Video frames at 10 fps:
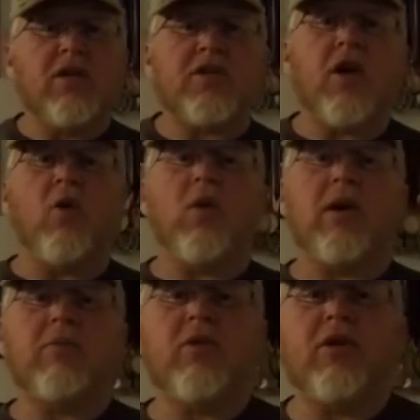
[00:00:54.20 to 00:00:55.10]
So what
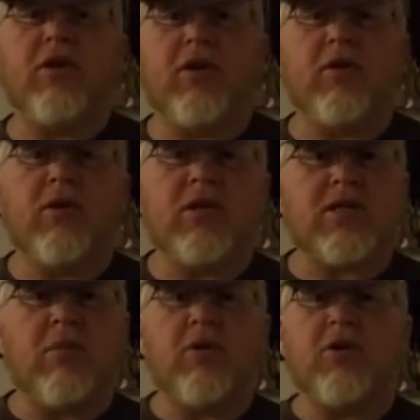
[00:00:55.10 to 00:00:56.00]
I'm going to do is
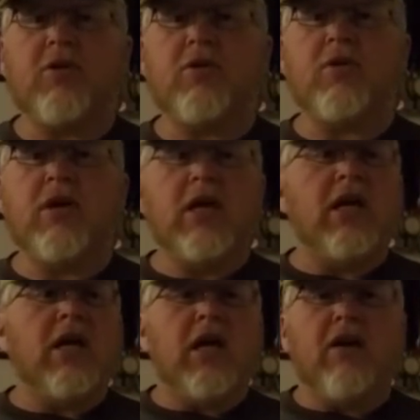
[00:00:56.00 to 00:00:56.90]
I'm going to do
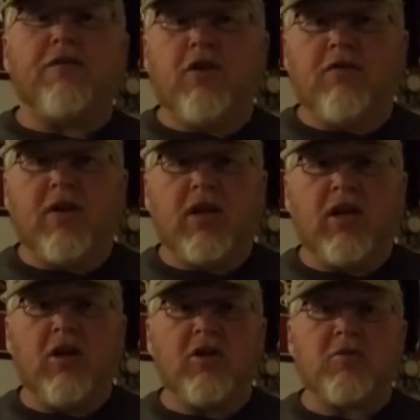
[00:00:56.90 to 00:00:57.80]
a few
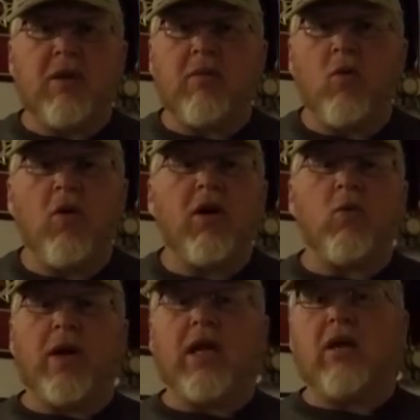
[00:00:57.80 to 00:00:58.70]
videos, maybe one a
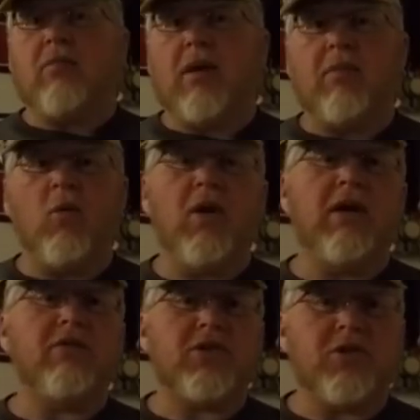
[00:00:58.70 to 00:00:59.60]
week, maybe one
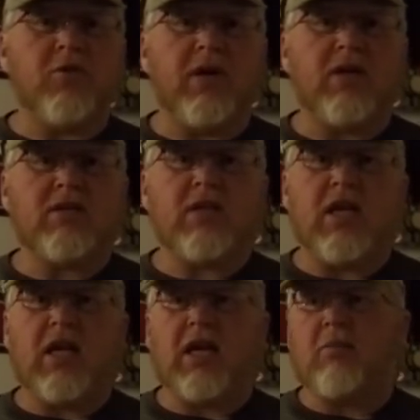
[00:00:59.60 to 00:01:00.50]
every two weeks,
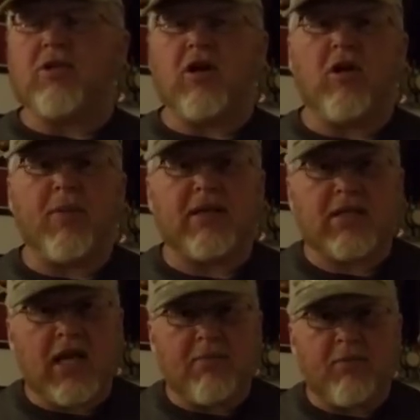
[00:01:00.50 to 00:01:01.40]
and I'm going to talk about the
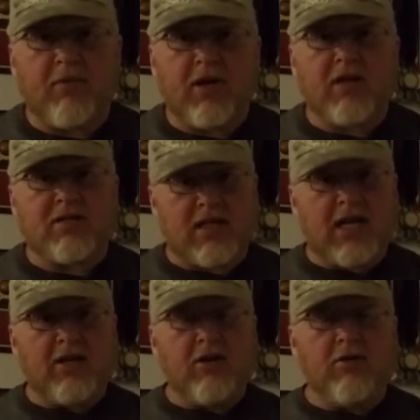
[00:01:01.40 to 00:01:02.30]
type of rigs that
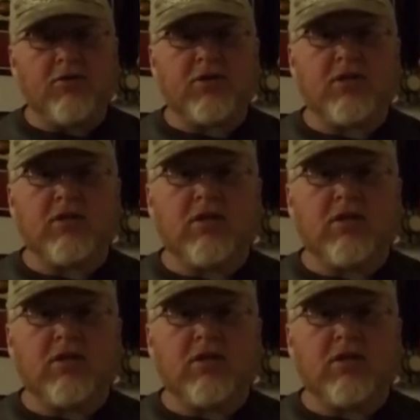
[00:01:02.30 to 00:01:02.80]
I use.